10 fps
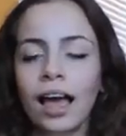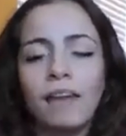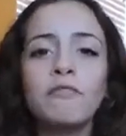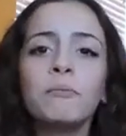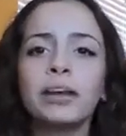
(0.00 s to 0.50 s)
Hi
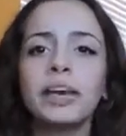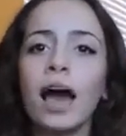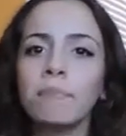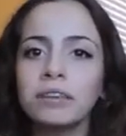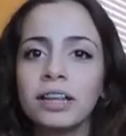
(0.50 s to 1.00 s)
everybody,
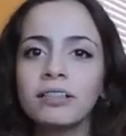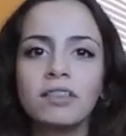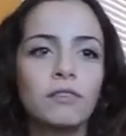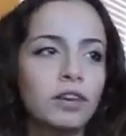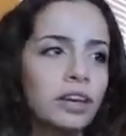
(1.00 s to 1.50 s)
happy
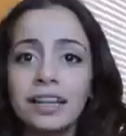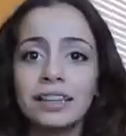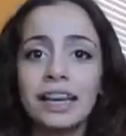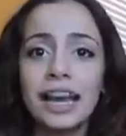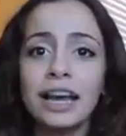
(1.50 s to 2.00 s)
Thanksgiving.
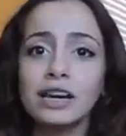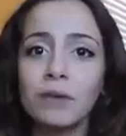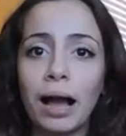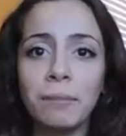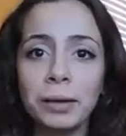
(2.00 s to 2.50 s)
Today
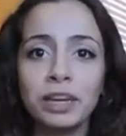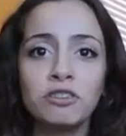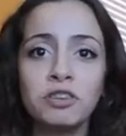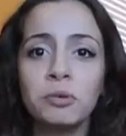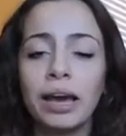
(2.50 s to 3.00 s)
I'm gonna
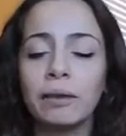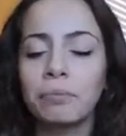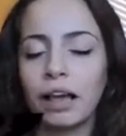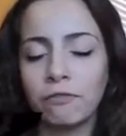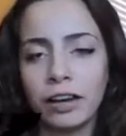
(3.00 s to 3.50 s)
do a Black